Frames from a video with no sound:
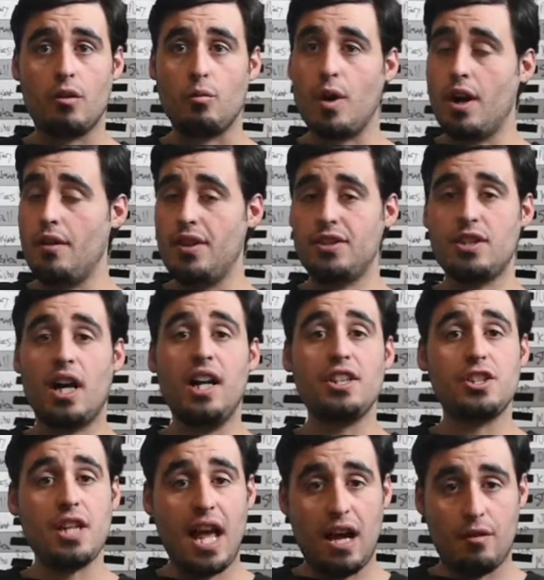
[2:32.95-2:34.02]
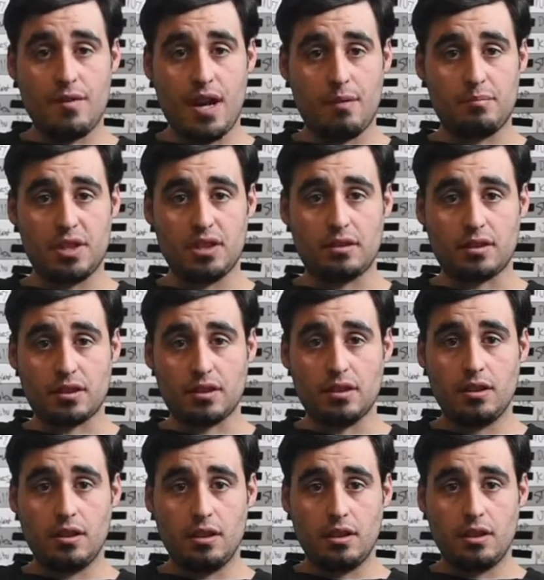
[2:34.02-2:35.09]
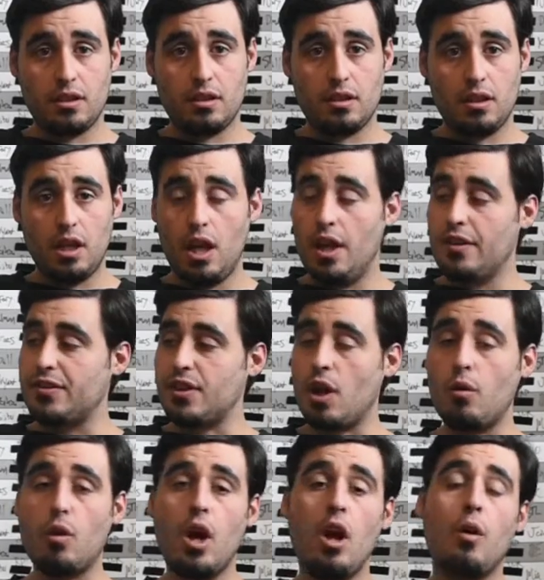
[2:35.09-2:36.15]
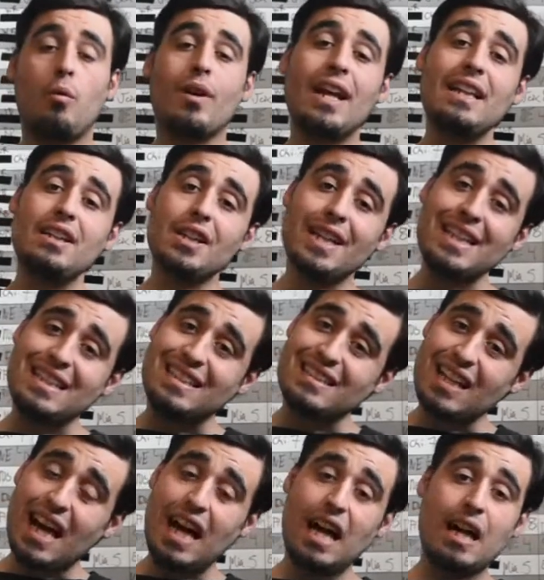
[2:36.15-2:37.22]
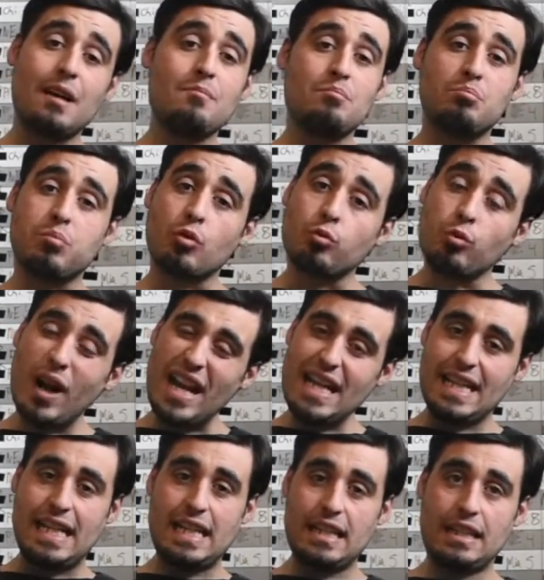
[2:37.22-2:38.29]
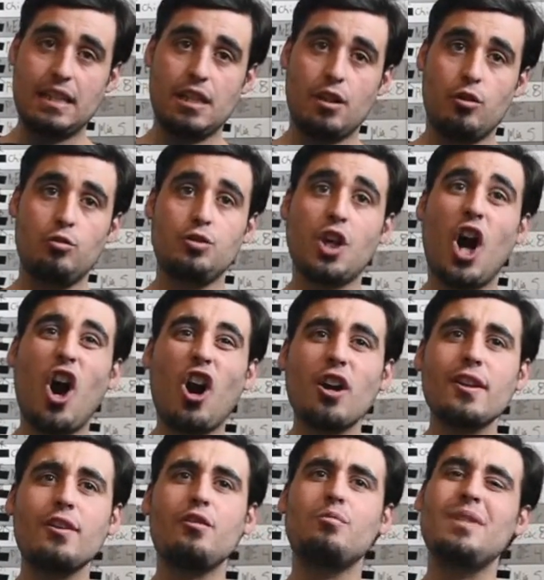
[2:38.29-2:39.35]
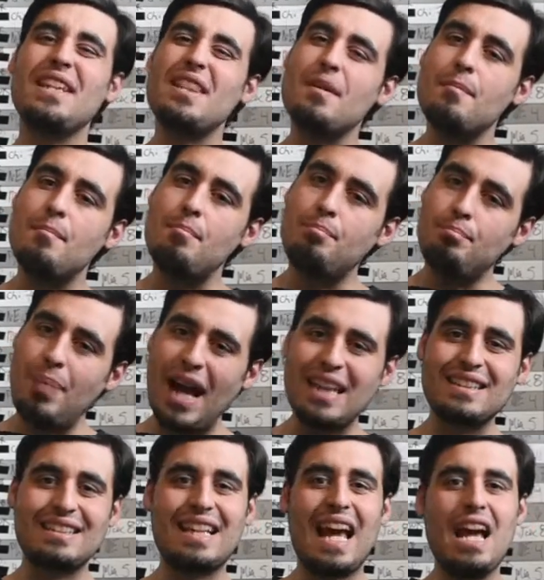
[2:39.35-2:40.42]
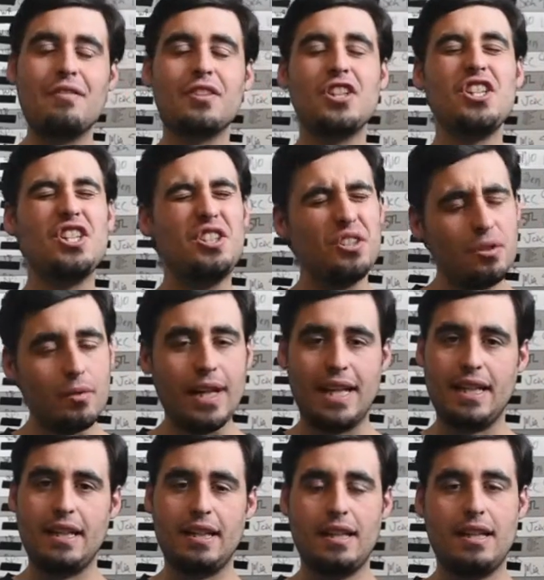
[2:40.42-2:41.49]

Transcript: Where are the touchdown numbers? So when I look at Tom Brady, who's arguably the best to ever do it,